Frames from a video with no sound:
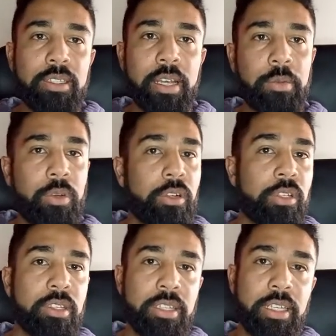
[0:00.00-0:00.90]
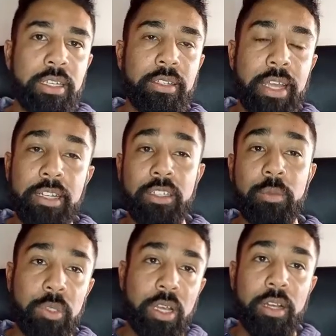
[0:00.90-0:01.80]
I would rather see Dan
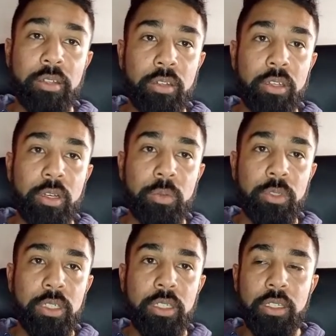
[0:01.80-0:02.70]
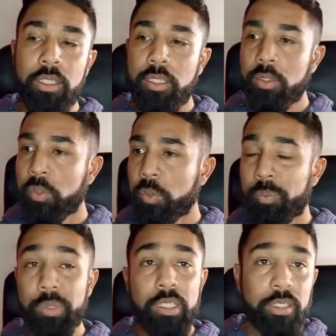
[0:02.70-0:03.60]
James go out on loan or
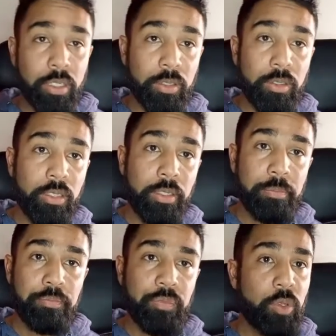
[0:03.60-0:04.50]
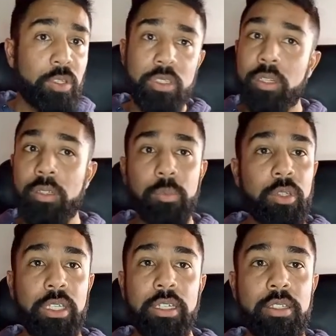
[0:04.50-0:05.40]
be sold. Could have sold him to
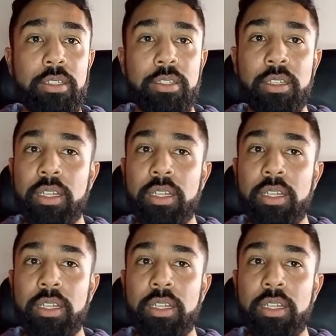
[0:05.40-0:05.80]
Leeds.